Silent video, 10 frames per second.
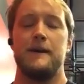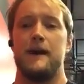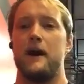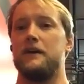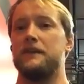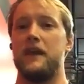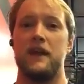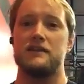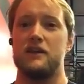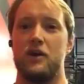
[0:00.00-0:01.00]
Uh, and then
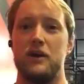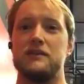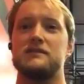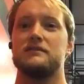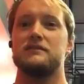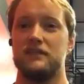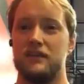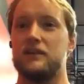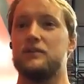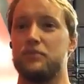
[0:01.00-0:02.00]
as always, getting
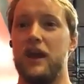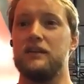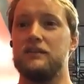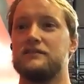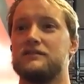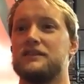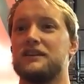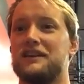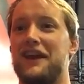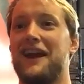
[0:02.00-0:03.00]
your brain to
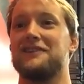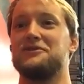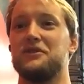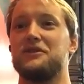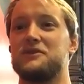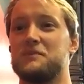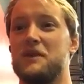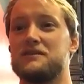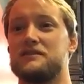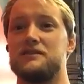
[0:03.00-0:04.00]
connect with those
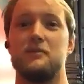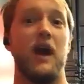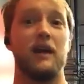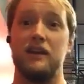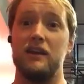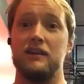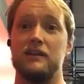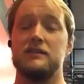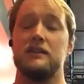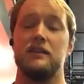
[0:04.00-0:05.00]
muscles in your back and get it
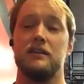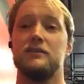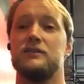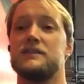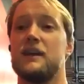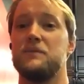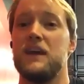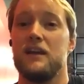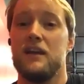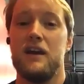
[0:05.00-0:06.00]
to do the same
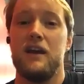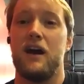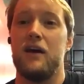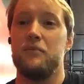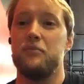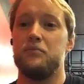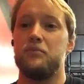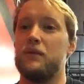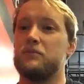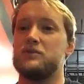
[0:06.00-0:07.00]
thing. Uh,
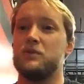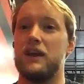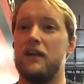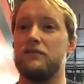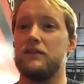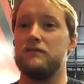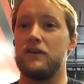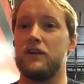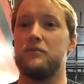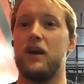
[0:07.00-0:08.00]
in between every
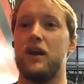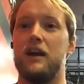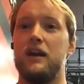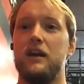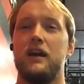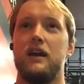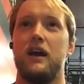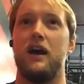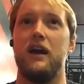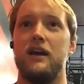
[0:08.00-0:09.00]
vertebrae
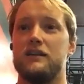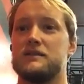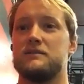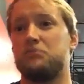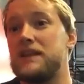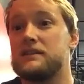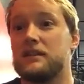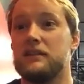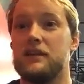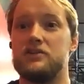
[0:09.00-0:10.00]
uh, is
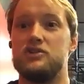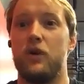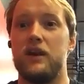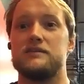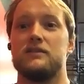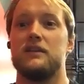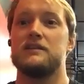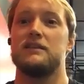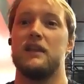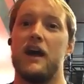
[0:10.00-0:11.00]
basically a joint. So that's a
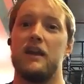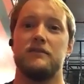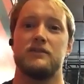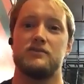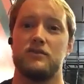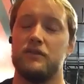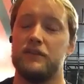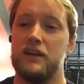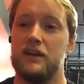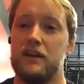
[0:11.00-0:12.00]
lot of control
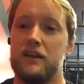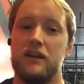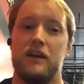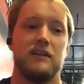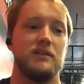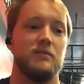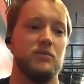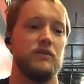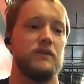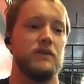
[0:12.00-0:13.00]
needed to
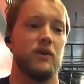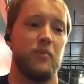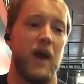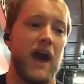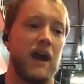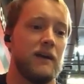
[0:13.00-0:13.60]
move your back.